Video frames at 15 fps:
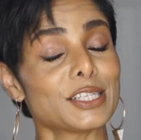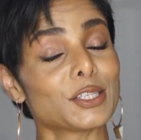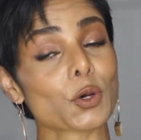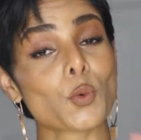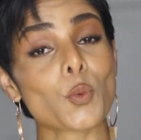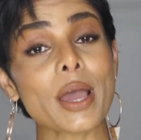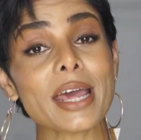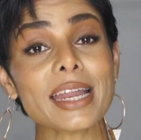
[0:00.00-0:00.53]
so
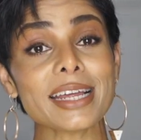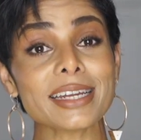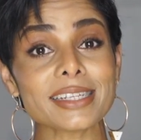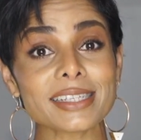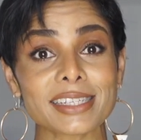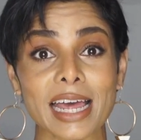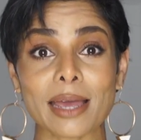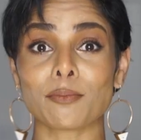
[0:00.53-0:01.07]
when it
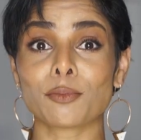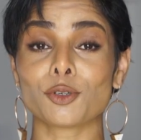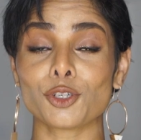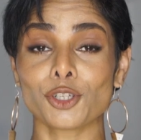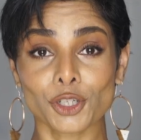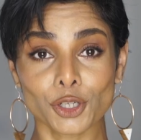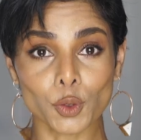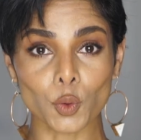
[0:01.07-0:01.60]
is time to
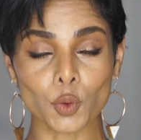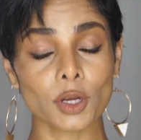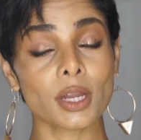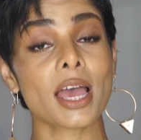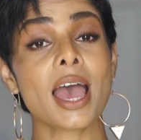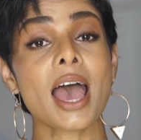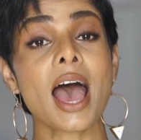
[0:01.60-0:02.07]
shoot,